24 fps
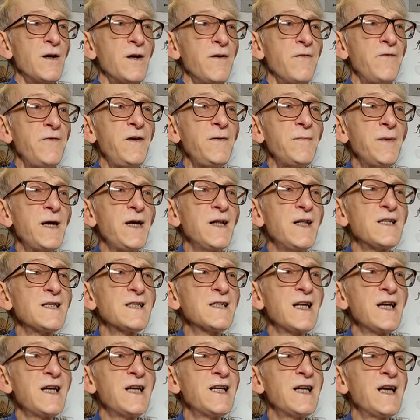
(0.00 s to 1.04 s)
female is
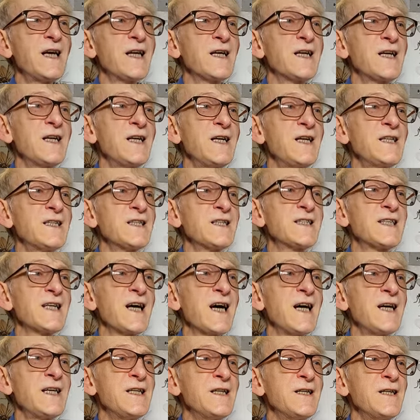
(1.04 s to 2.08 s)
laying egg
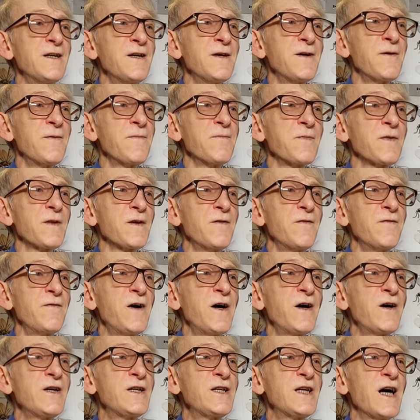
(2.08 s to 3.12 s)
inside
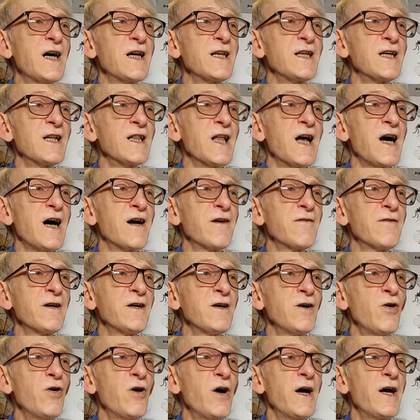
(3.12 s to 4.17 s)
very tiny larva
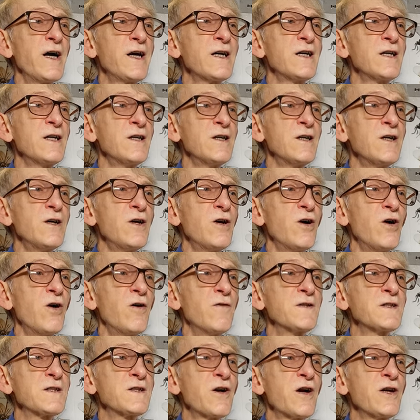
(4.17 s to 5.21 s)
or egg
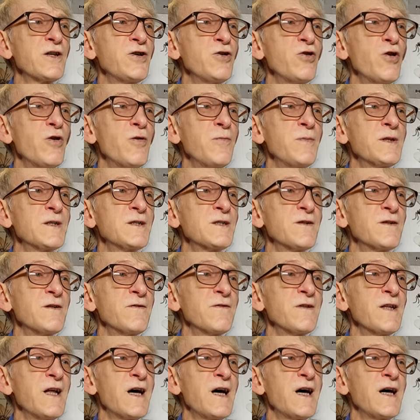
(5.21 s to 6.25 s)
of Stratomys
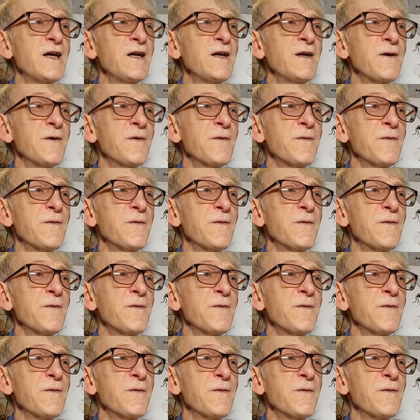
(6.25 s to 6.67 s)
fly.